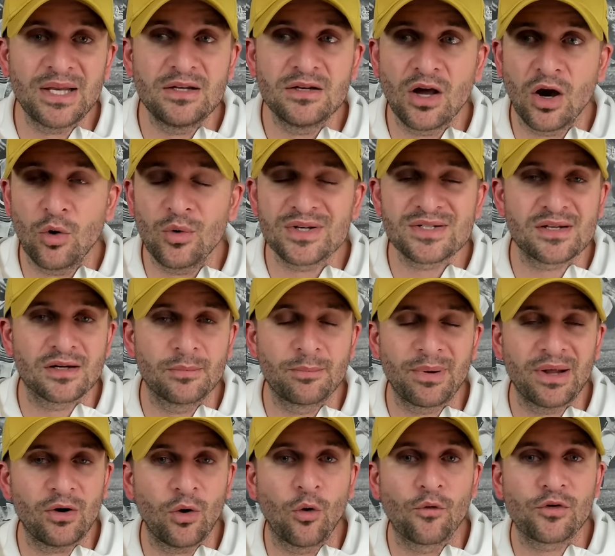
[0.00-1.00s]
No. Is it a
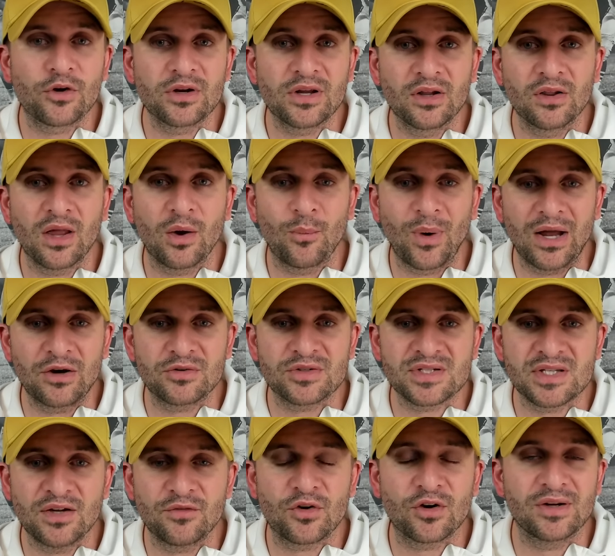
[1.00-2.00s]
bit overkill at wide
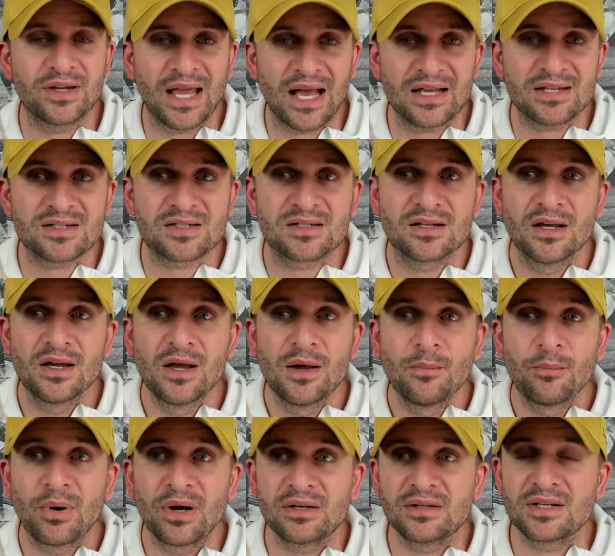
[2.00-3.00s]
receiver? Yes.
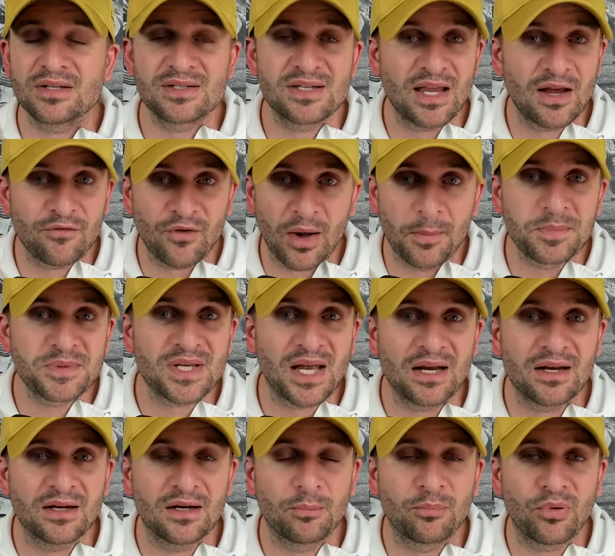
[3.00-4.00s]
But does he have upside
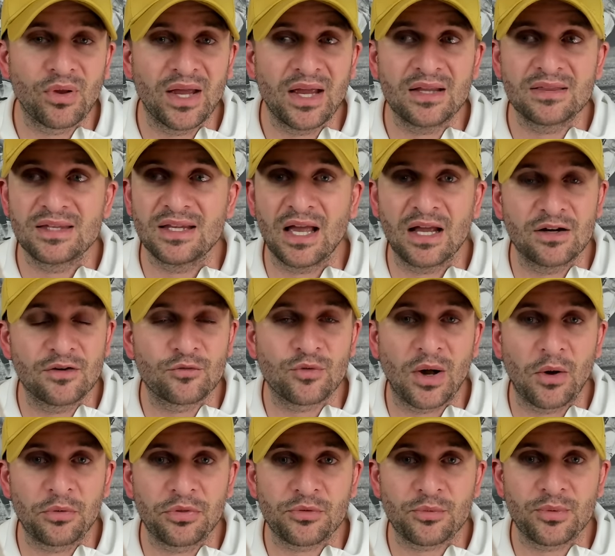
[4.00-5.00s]
in a play at the end of
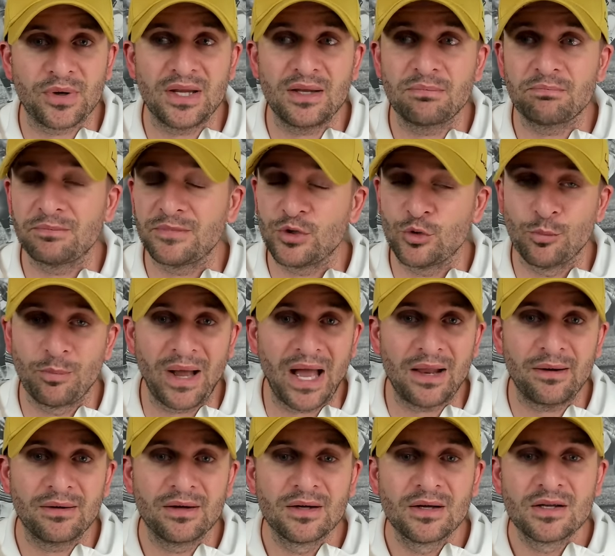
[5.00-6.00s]
round 3? You
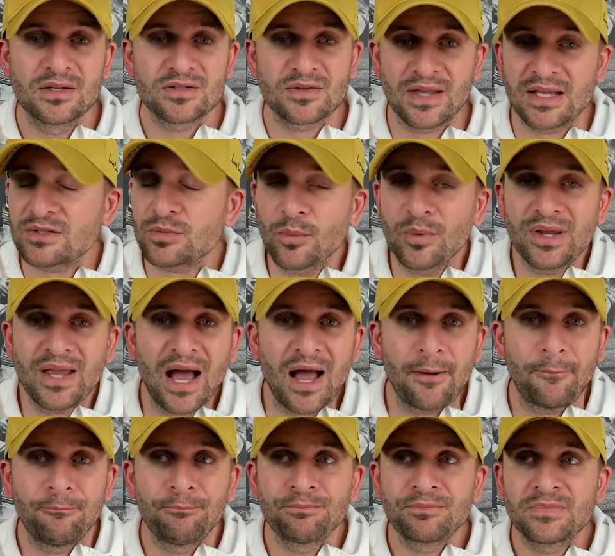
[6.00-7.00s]
bet. So that's what we
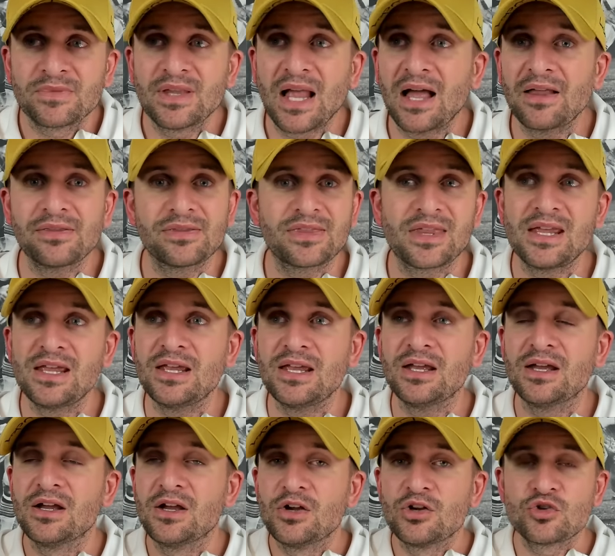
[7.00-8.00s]
got. Not
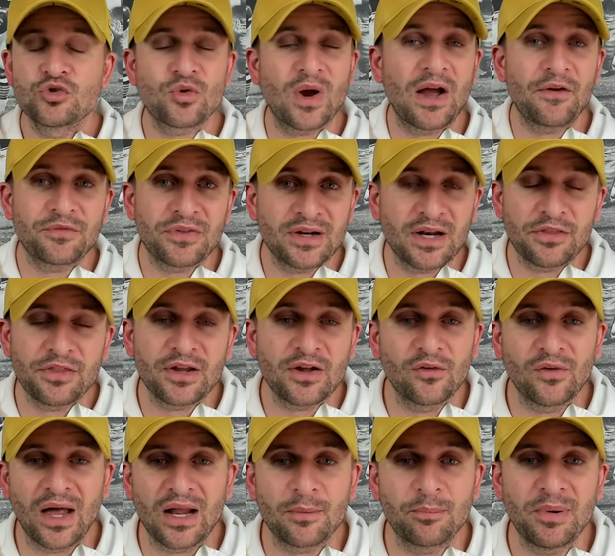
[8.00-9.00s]
the draft that I think a
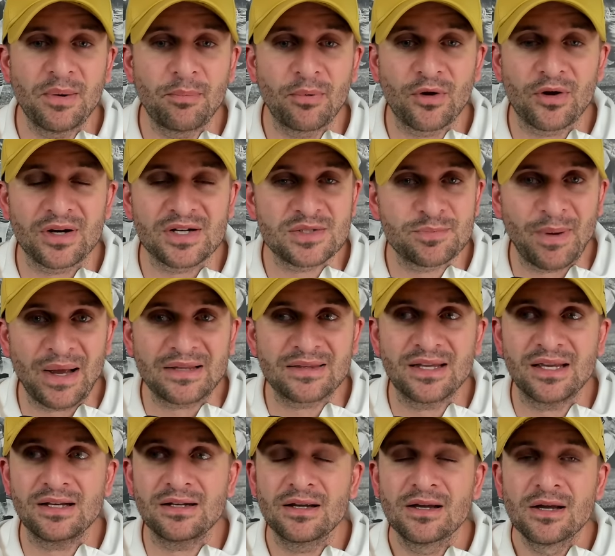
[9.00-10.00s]
lot of people are
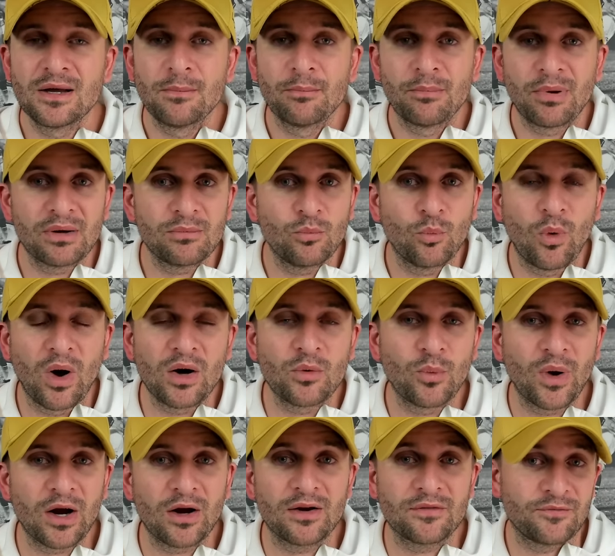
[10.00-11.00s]
expecting, but one
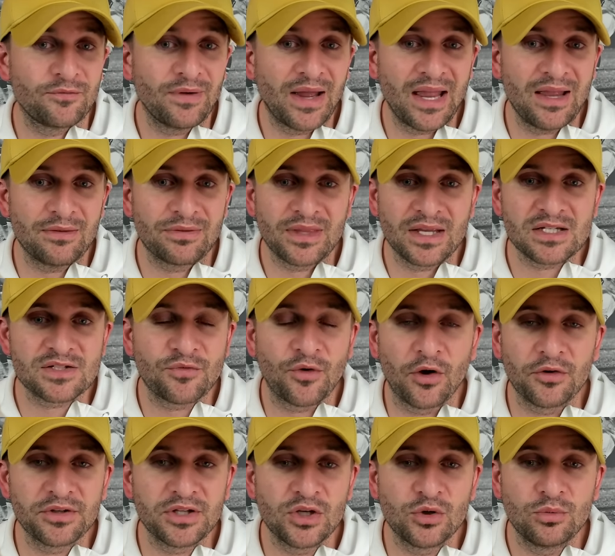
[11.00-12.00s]
where if, hey, things fall
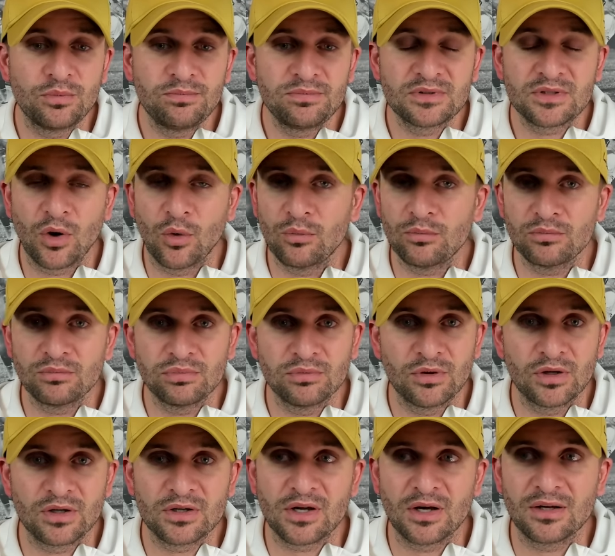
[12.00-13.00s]
to you, don't
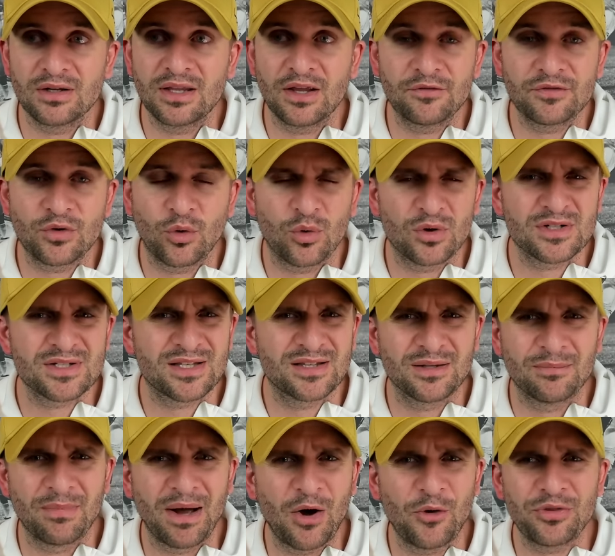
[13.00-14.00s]
look a gift horse in the
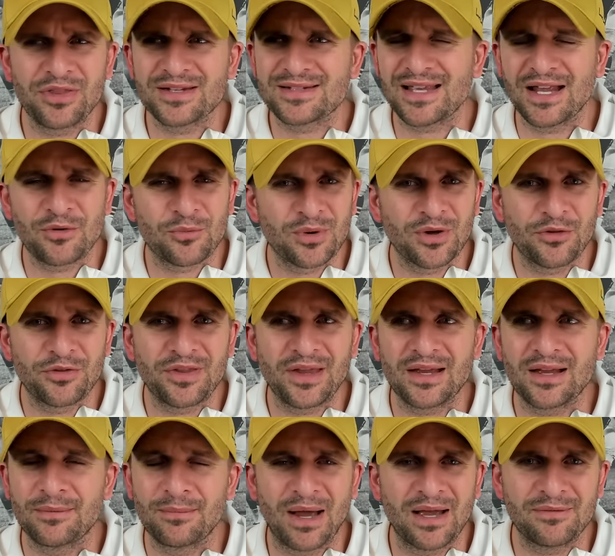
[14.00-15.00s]
mouth. Is that a real
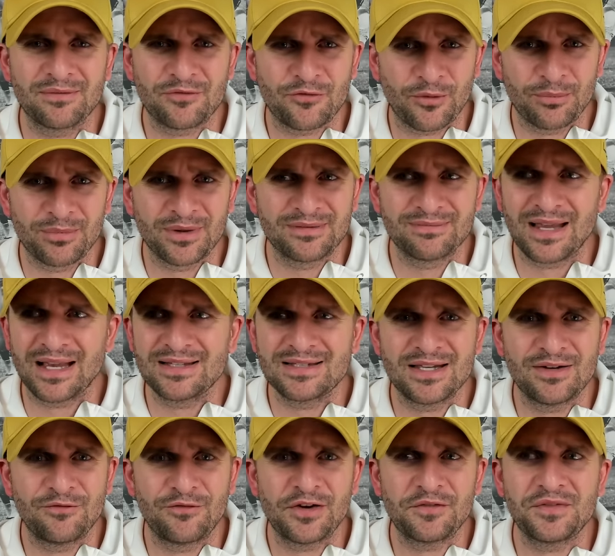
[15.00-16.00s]
thing? Am I from the
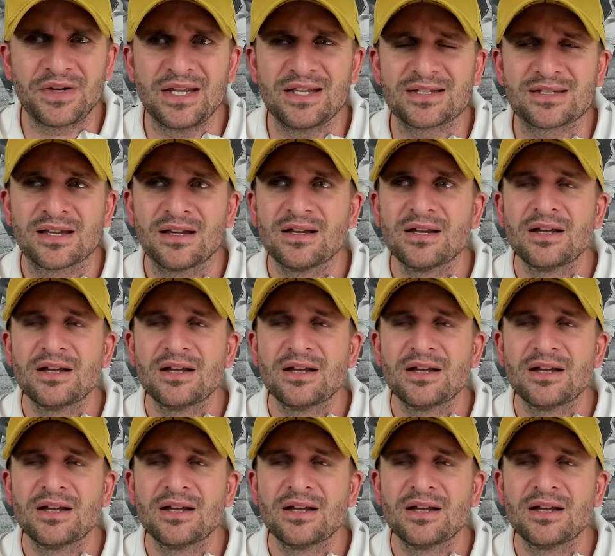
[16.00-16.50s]
1950s?